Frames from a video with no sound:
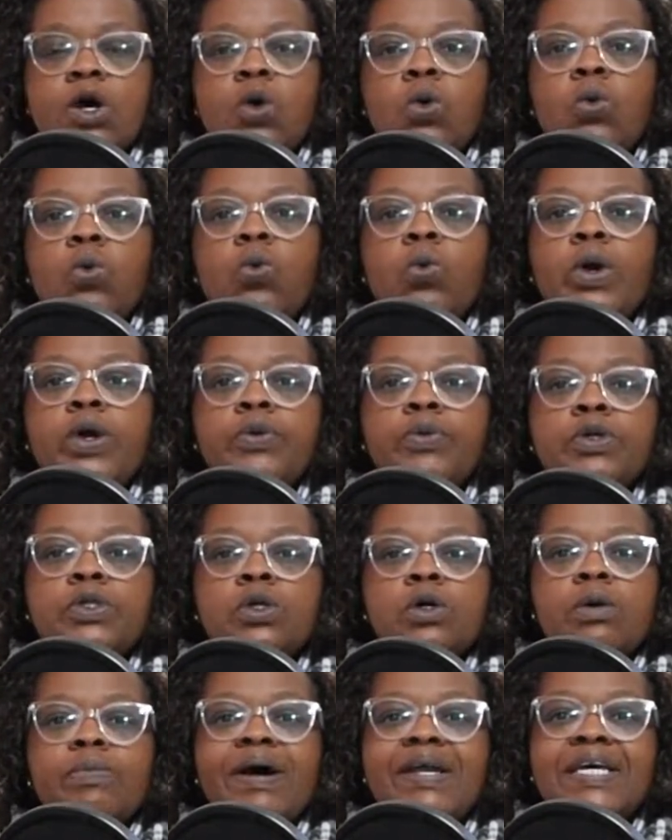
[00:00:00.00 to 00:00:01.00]
When we
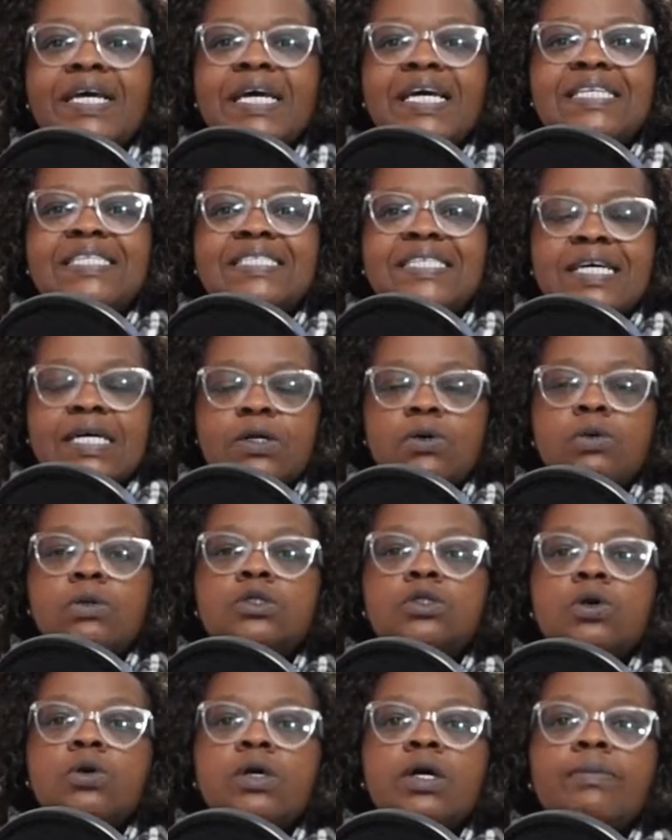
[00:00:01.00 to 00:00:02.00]
talk about EdTech, we're
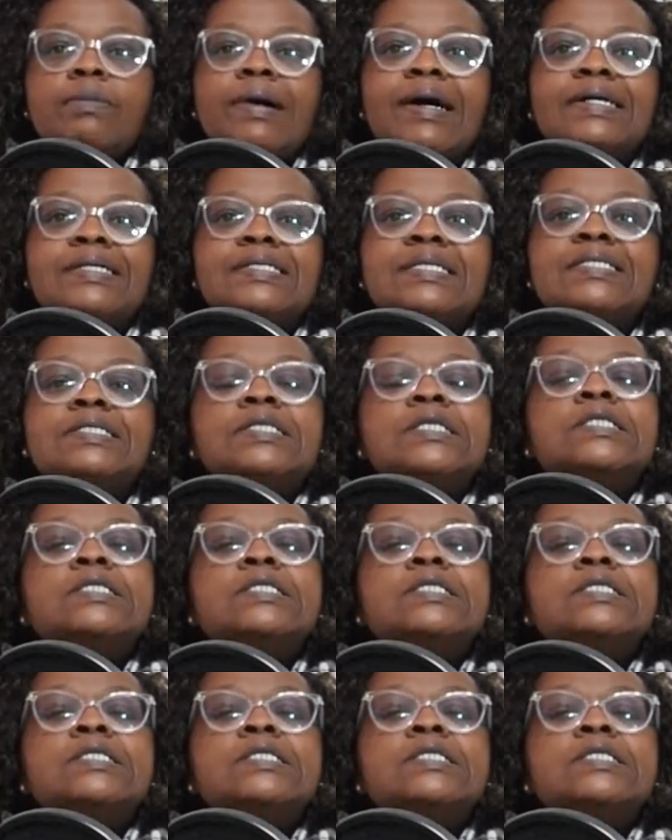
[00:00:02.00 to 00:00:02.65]
talking about the